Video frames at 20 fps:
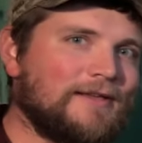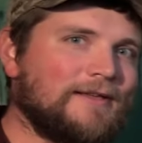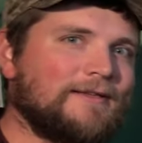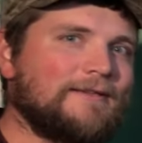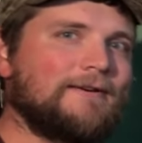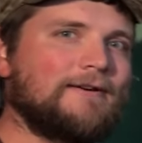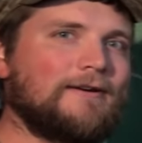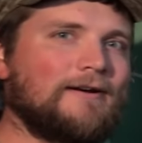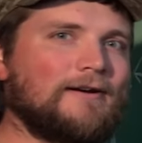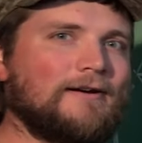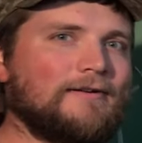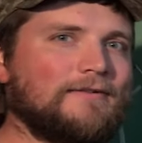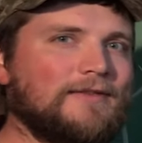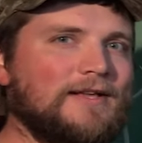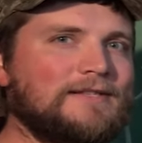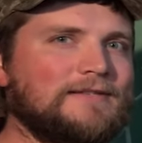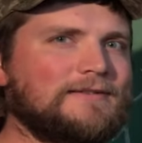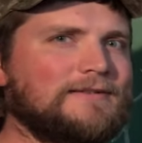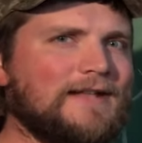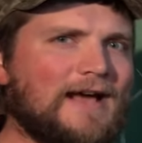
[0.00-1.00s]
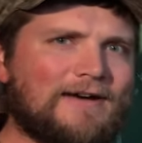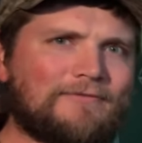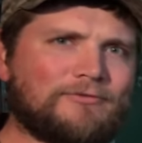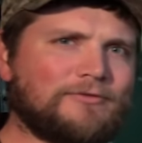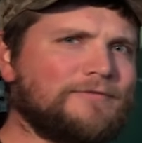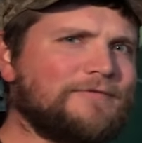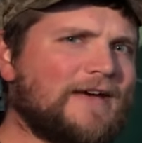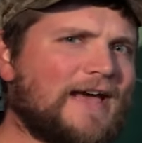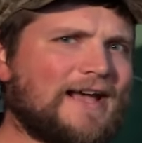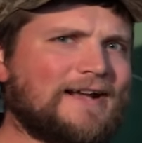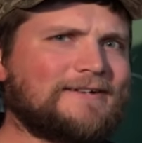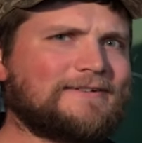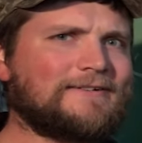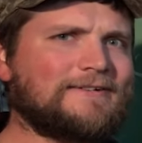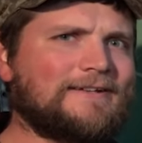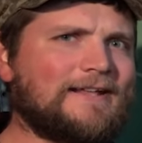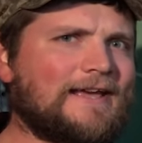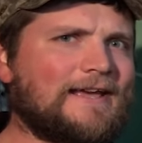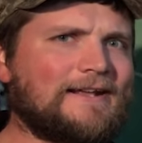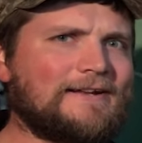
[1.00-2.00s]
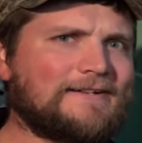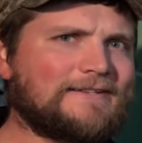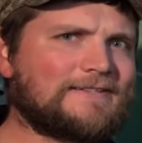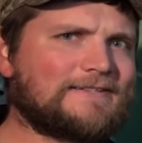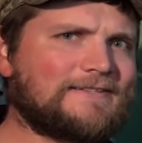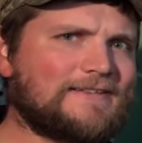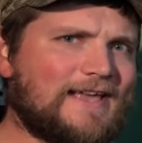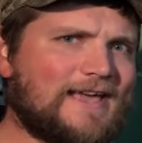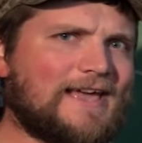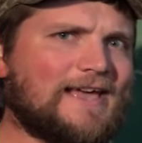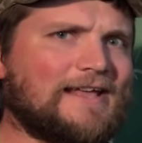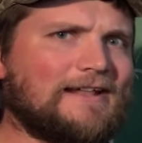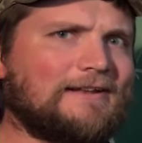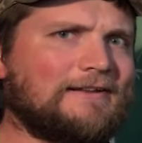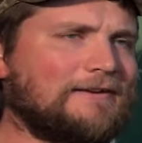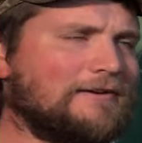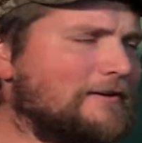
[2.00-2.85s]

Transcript: Yeah, that's a novel fact today, and it's sad.